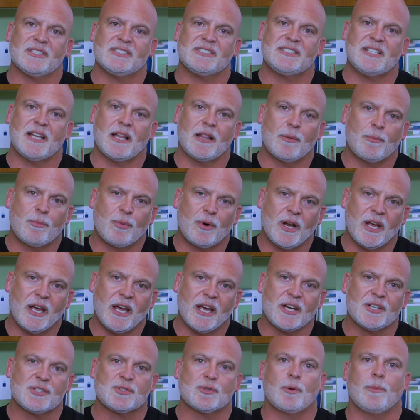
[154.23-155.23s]

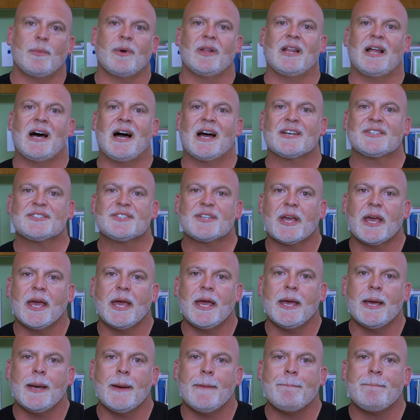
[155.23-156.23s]
Celebrex or a
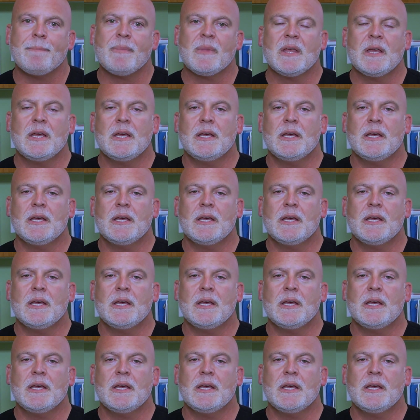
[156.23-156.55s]
meloxicam.